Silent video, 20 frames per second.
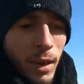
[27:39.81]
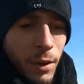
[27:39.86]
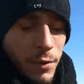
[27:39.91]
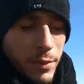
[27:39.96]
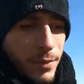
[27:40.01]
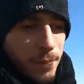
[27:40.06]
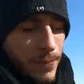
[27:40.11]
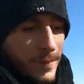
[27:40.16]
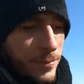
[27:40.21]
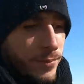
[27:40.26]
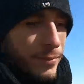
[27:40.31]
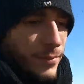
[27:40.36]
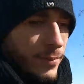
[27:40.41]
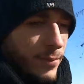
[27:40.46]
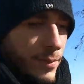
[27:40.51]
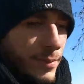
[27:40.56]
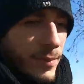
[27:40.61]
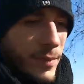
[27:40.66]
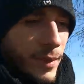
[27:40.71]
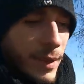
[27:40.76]
off,
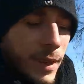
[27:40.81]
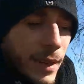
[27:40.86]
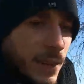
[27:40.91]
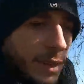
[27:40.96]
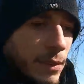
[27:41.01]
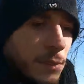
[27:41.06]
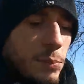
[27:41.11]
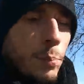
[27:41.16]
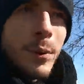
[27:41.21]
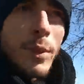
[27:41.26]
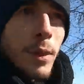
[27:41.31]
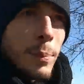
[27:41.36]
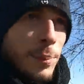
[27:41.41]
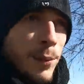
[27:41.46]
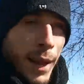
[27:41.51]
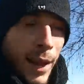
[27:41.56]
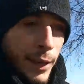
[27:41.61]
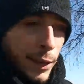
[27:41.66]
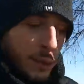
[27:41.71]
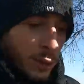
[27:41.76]
put the
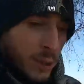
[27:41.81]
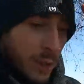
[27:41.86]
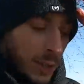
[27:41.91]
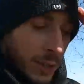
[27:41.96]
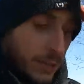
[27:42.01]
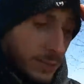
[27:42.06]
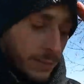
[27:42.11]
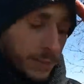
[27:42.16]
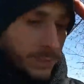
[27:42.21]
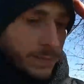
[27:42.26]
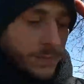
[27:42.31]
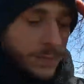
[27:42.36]
blinders on,